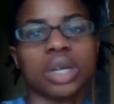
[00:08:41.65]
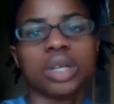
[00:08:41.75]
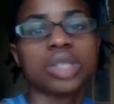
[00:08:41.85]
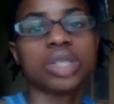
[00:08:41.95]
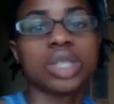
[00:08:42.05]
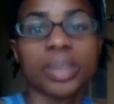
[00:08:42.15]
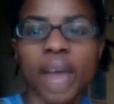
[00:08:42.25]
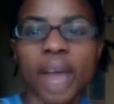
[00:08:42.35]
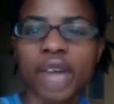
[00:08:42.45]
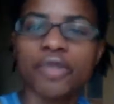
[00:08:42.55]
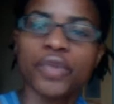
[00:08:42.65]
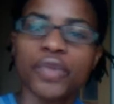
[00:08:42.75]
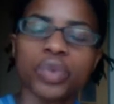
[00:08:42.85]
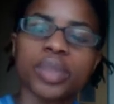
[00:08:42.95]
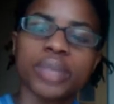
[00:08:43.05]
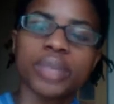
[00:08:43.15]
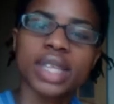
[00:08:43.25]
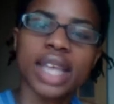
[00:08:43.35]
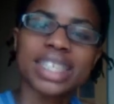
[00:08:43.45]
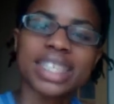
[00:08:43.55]
some kind of fruit, something
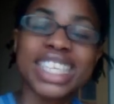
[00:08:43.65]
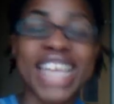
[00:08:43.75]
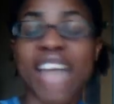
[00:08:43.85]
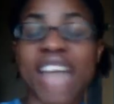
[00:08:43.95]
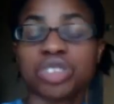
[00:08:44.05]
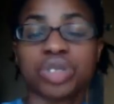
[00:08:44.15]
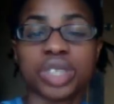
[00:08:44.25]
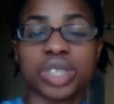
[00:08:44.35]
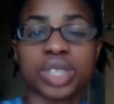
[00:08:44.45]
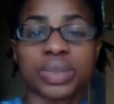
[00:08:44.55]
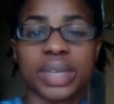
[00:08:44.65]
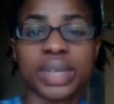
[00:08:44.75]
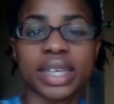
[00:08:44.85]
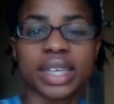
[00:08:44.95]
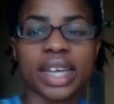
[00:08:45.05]
that's naturally sweet